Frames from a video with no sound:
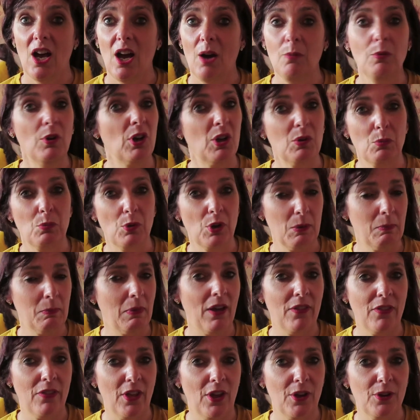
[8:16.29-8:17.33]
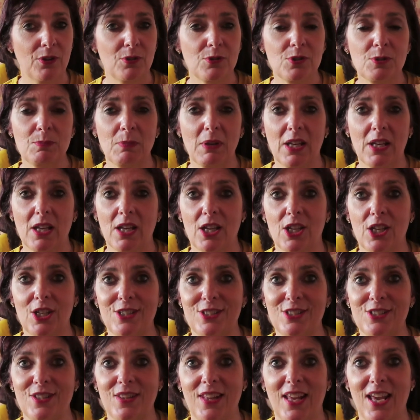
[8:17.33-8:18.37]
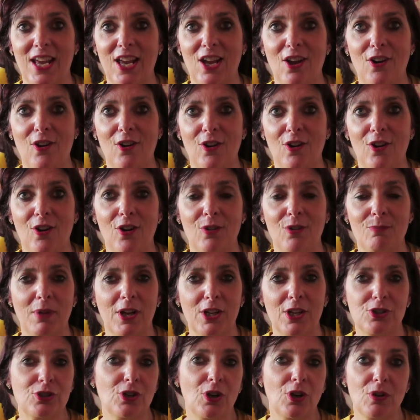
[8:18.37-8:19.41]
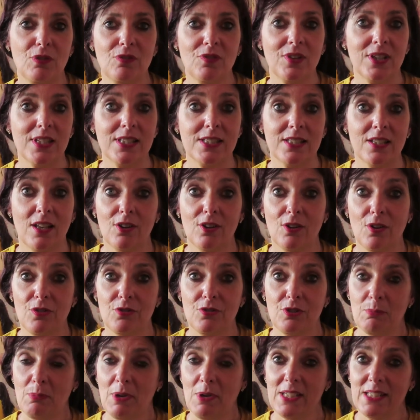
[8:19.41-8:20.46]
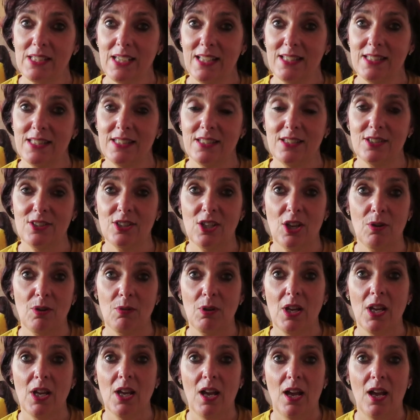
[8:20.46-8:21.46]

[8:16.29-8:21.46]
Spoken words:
I'm not going to worry about those because they are my trophies that I got through breast cancer, so